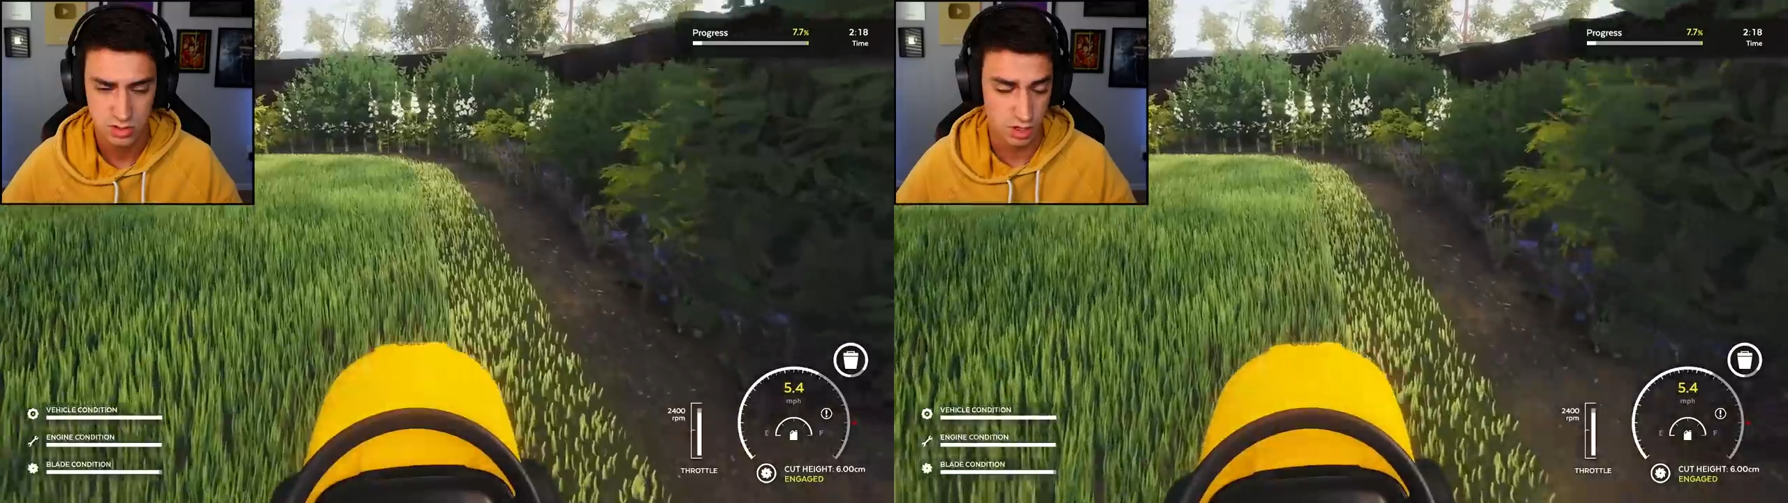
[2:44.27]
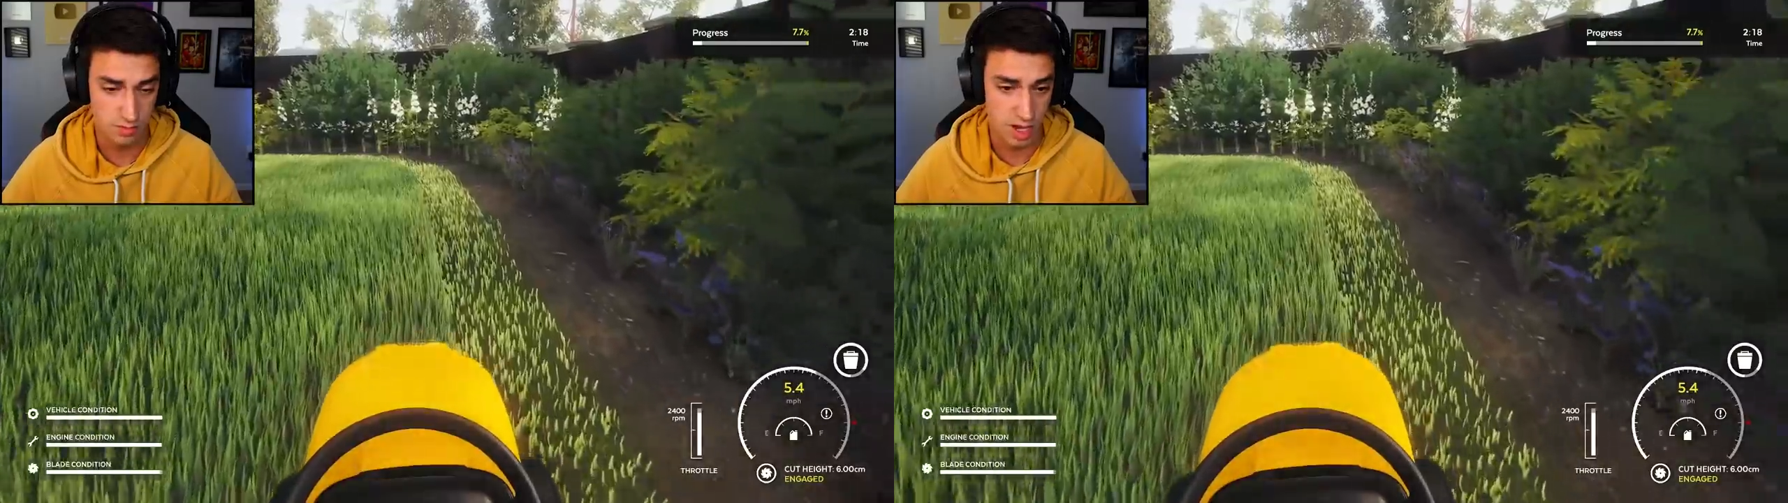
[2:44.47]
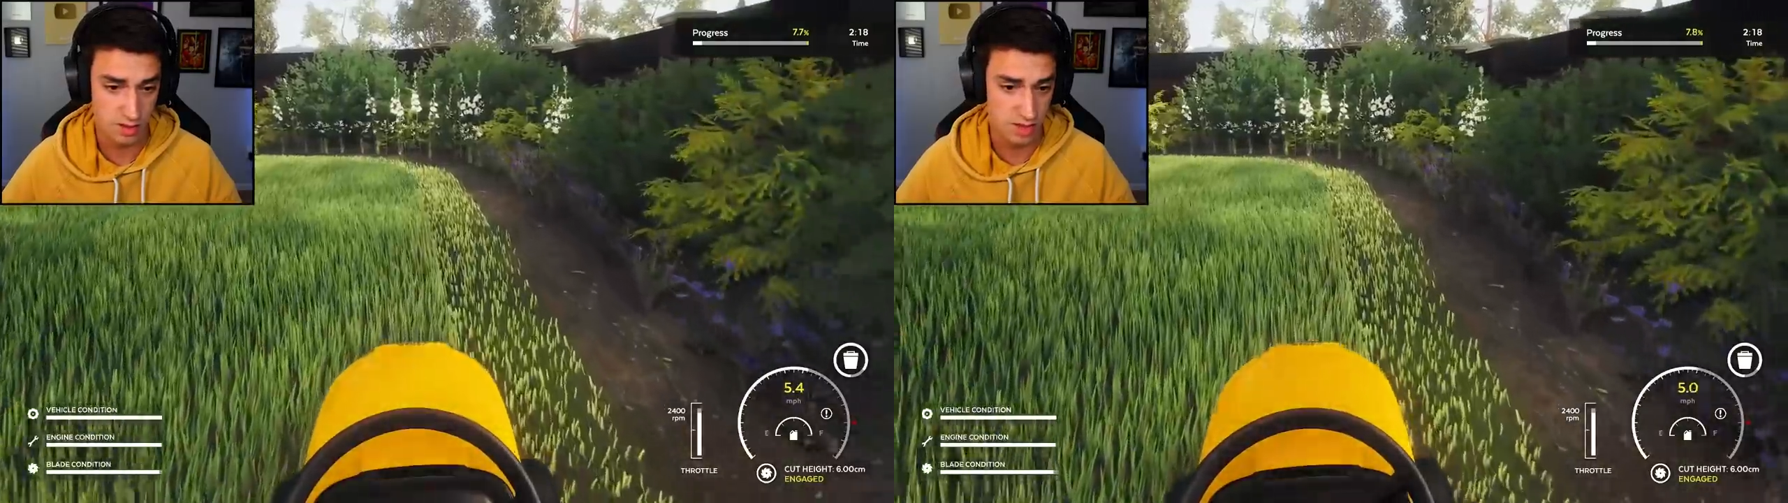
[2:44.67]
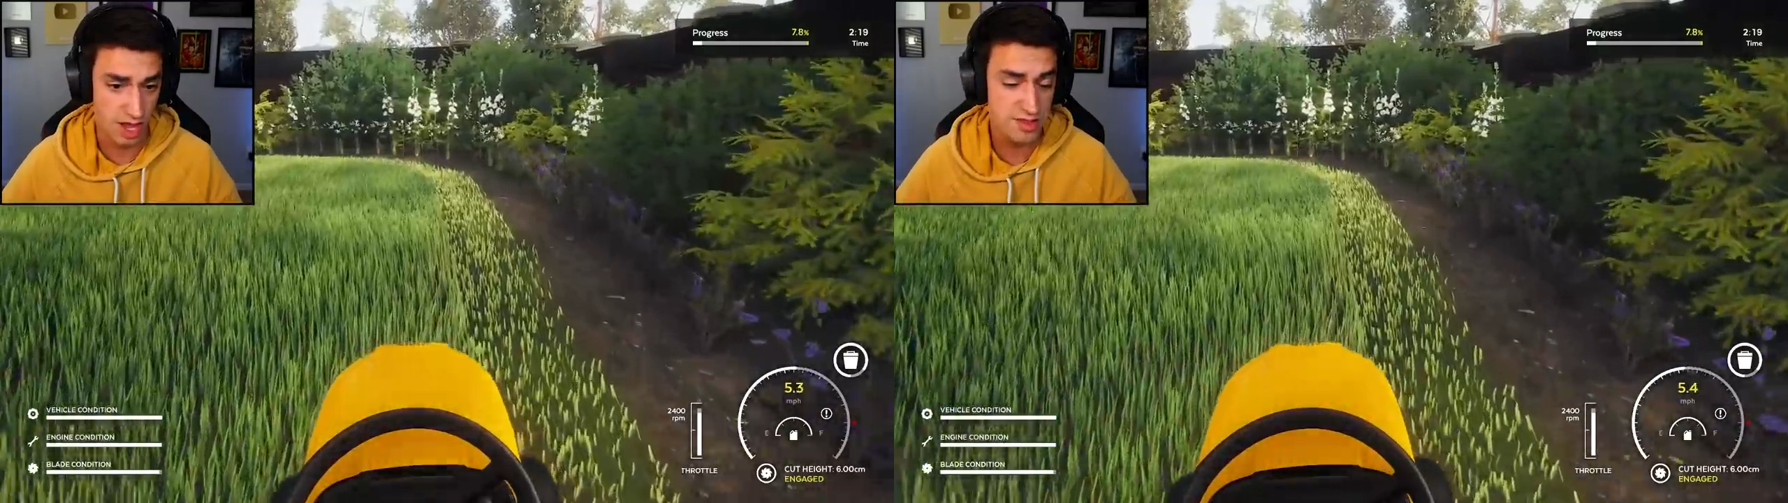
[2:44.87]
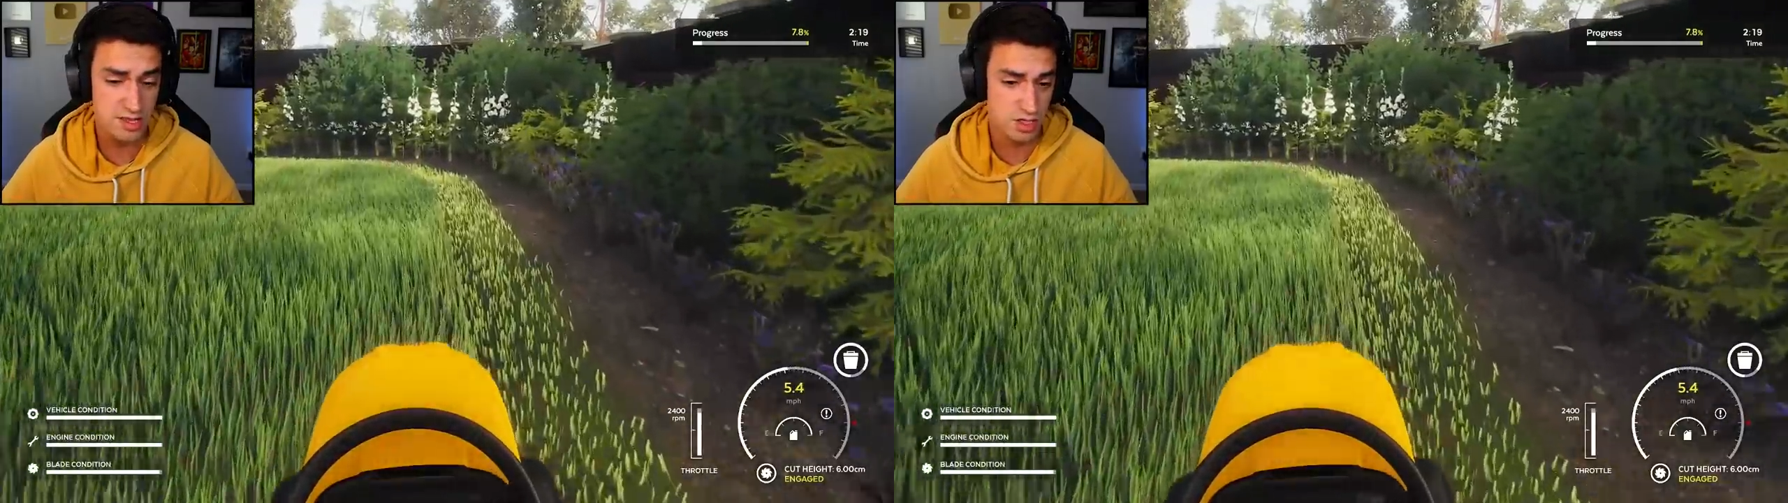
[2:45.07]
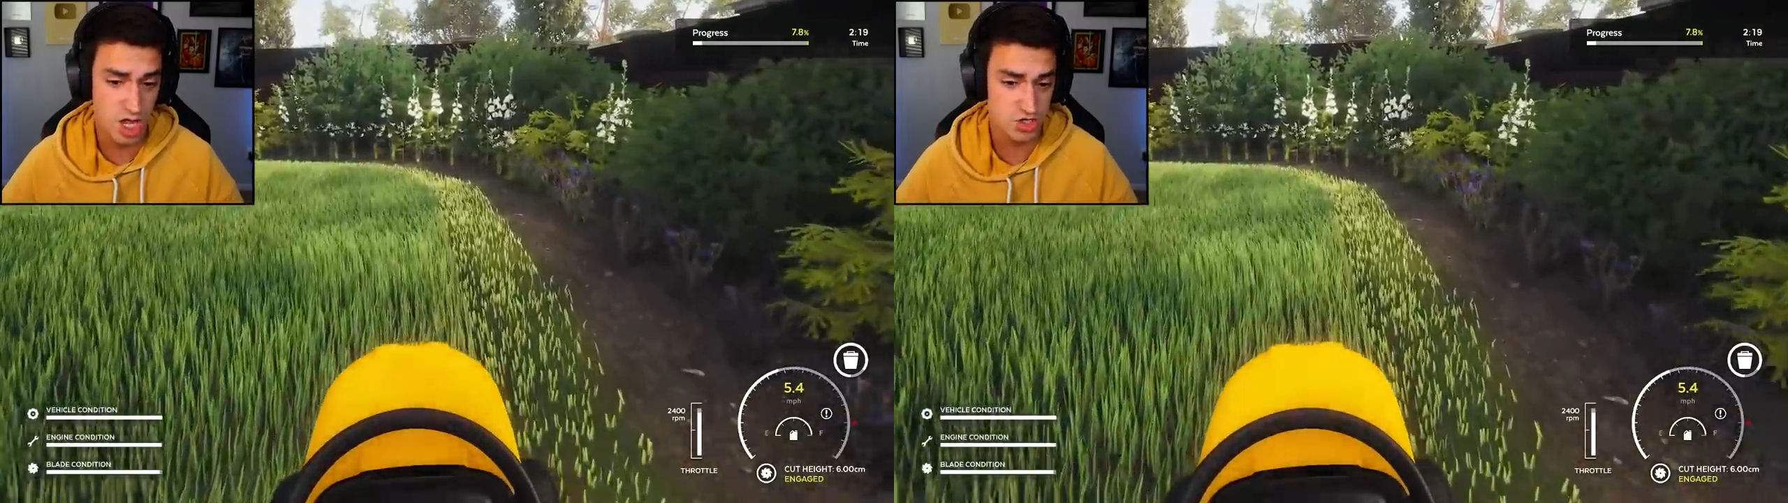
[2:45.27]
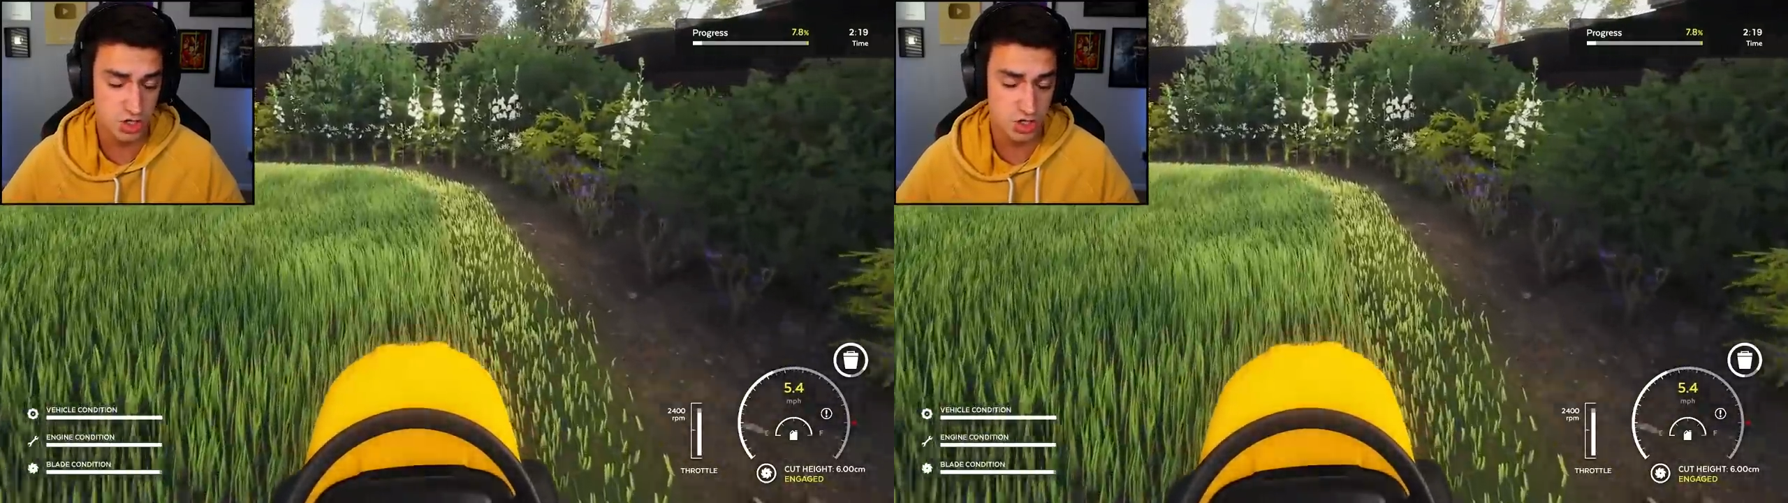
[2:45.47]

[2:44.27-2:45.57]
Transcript: It, it, I think the lawn